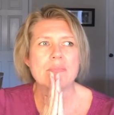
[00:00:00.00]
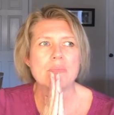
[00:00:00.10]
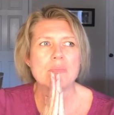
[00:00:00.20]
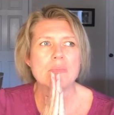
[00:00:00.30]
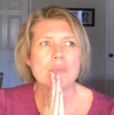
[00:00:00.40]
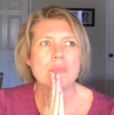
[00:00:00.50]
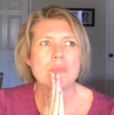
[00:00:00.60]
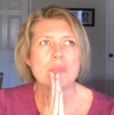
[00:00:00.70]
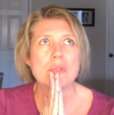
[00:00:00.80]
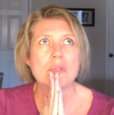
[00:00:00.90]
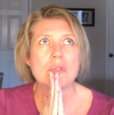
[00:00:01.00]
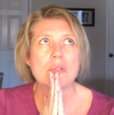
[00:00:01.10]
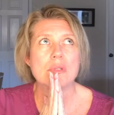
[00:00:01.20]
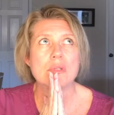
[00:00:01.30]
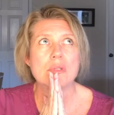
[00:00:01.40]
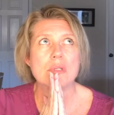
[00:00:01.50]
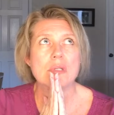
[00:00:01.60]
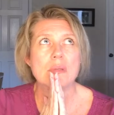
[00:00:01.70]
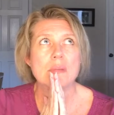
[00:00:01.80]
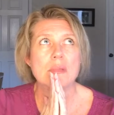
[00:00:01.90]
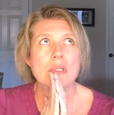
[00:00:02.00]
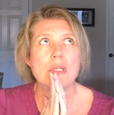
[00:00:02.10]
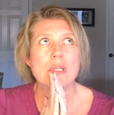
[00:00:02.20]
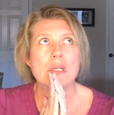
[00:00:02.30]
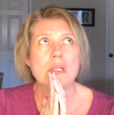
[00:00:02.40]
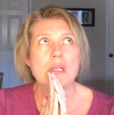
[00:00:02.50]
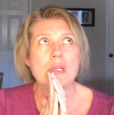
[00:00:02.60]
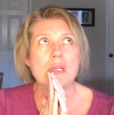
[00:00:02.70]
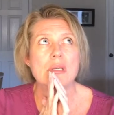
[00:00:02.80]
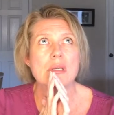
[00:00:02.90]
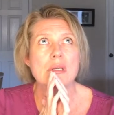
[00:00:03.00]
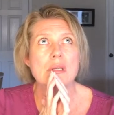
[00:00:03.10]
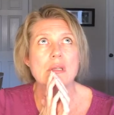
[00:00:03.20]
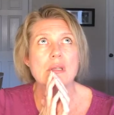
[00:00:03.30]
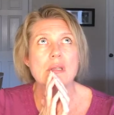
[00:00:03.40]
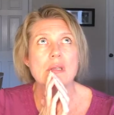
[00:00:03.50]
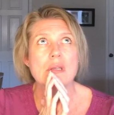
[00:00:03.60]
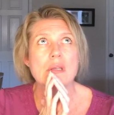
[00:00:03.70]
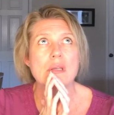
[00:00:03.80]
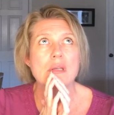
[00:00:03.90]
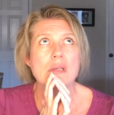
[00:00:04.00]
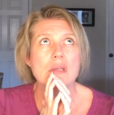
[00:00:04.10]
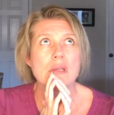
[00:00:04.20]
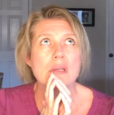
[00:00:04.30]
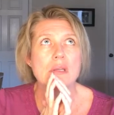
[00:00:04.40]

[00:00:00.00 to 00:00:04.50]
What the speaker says: Nothing is said.